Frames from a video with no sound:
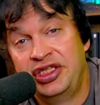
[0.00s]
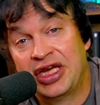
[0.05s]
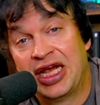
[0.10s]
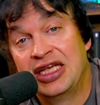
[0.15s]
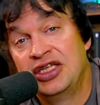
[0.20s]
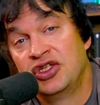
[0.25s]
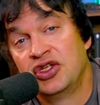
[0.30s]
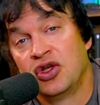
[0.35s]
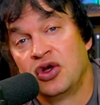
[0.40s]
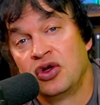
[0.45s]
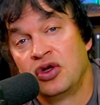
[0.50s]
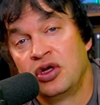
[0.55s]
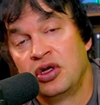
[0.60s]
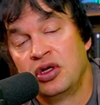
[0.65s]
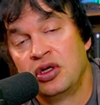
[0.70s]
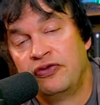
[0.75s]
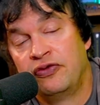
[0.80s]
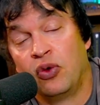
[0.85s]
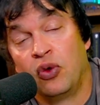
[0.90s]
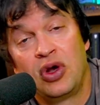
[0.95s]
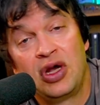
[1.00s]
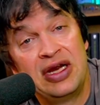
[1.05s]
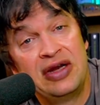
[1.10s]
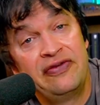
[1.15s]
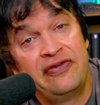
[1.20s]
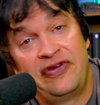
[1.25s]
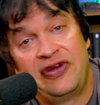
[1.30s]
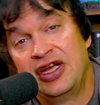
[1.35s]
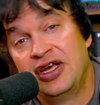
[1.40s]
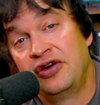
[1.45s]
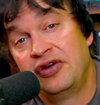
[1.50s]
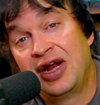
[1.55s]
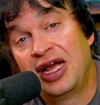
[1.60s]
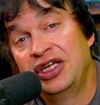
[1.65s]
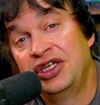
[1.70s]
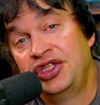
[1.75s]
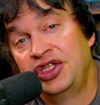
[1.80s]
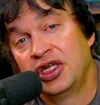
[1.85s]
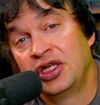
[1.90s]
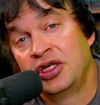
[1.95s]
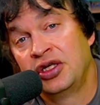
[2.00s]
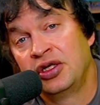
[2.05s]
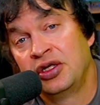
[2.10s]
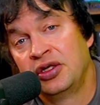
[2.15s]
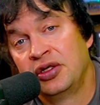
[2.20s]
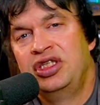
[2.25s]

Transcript: JSON for configuration.